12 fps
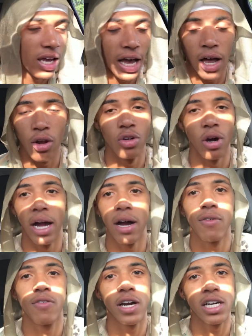I don't know
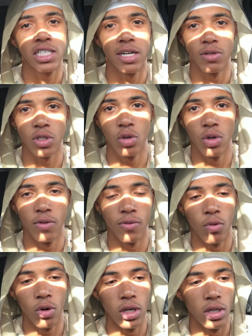how fast I was going,
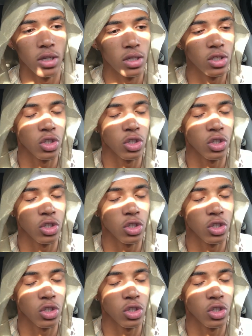for one.